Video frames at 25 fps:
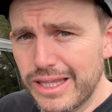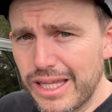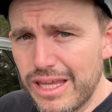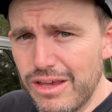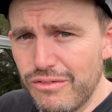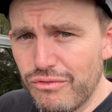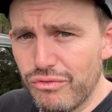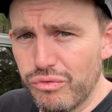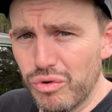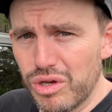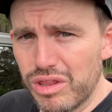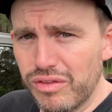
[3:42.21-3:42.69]

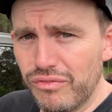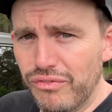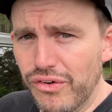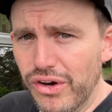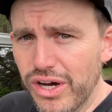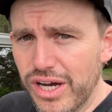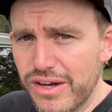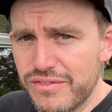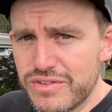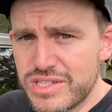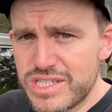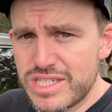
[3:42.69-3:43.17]
live with
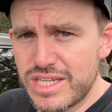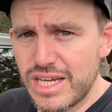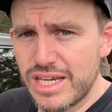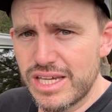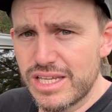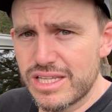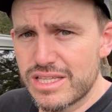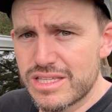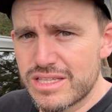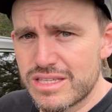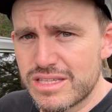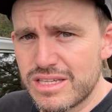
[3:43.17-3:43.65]
5
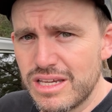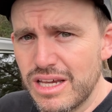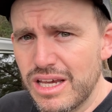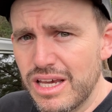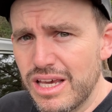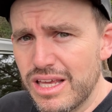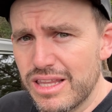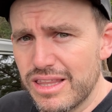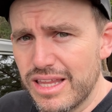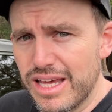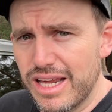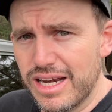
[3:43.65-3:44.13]
seats,
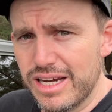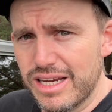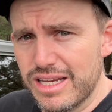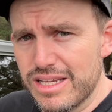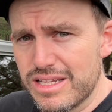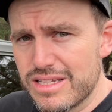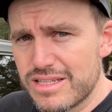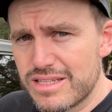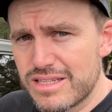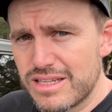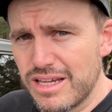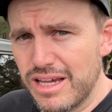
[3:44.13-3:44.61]
that
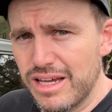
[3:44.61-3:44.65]
is.